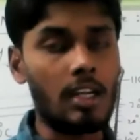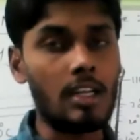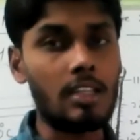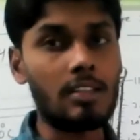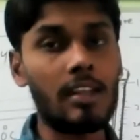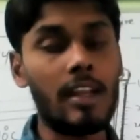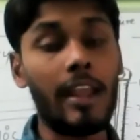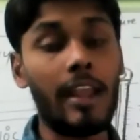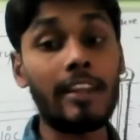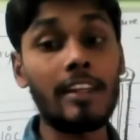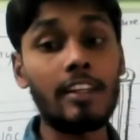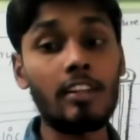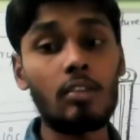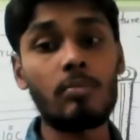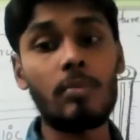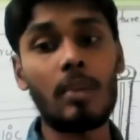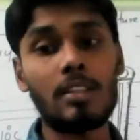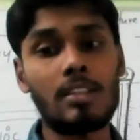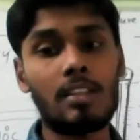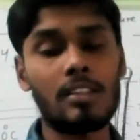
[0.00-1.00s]
understand, I need to
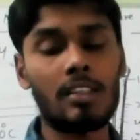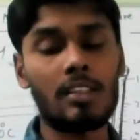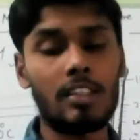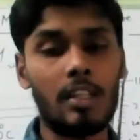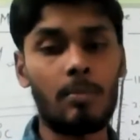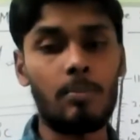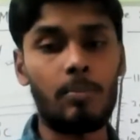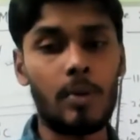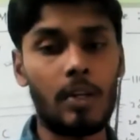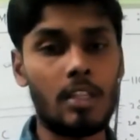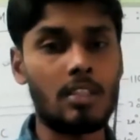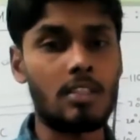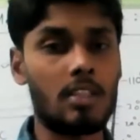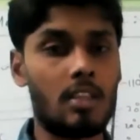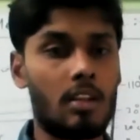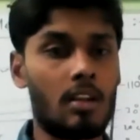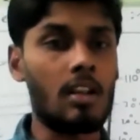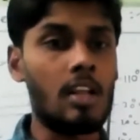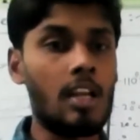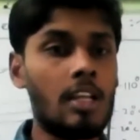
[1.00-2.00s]
measure the
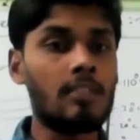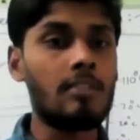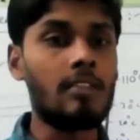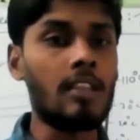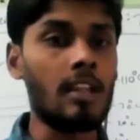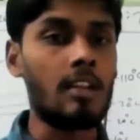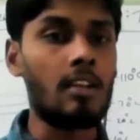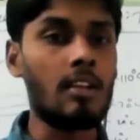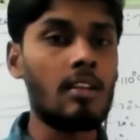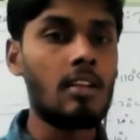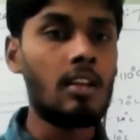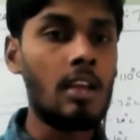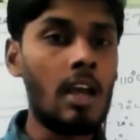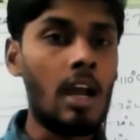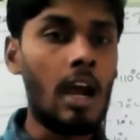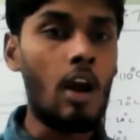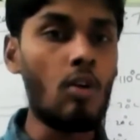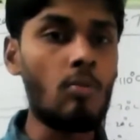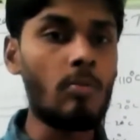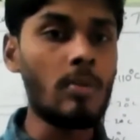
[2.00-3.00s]
temperature. Then,
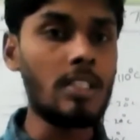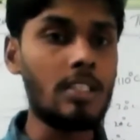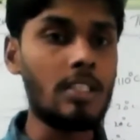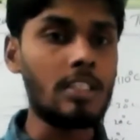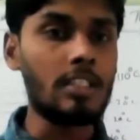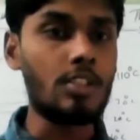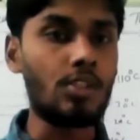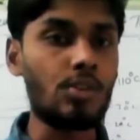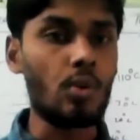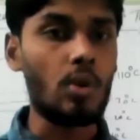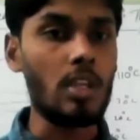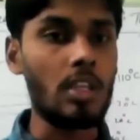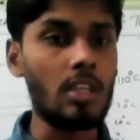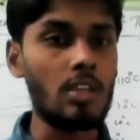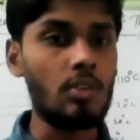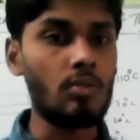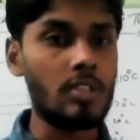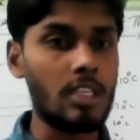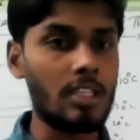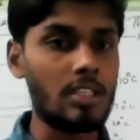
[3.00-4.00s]
how much it is showing?
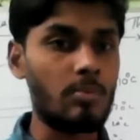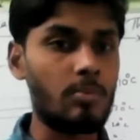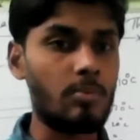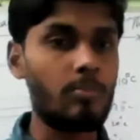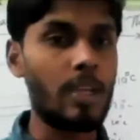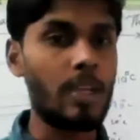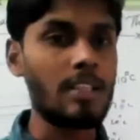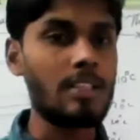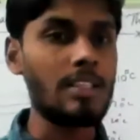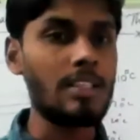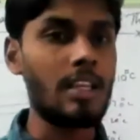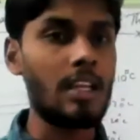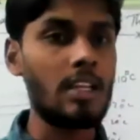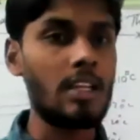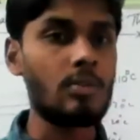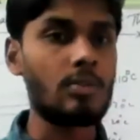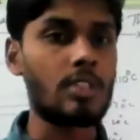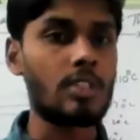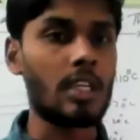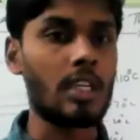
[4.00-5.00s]
You just basically
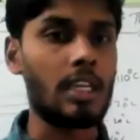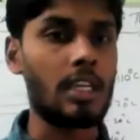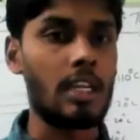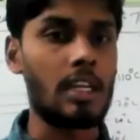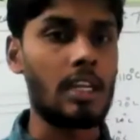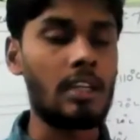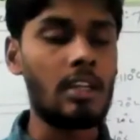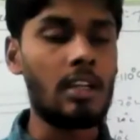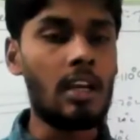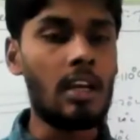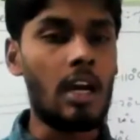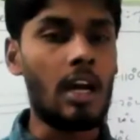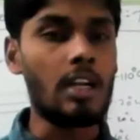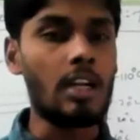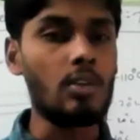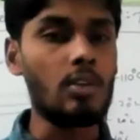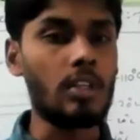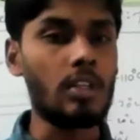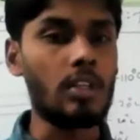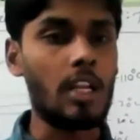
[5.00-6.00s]
you check it and
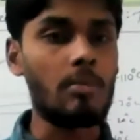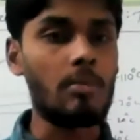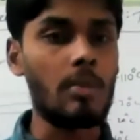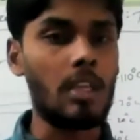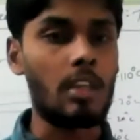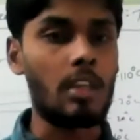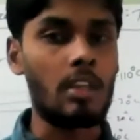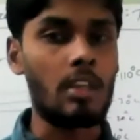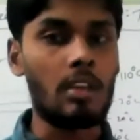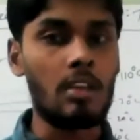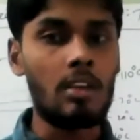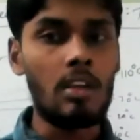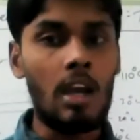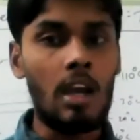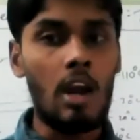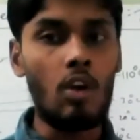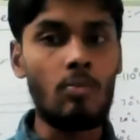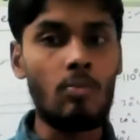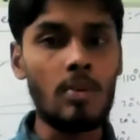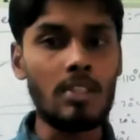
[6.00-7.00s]
you tell me
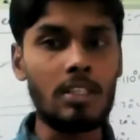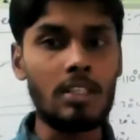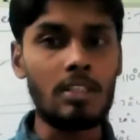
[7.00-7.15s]
how much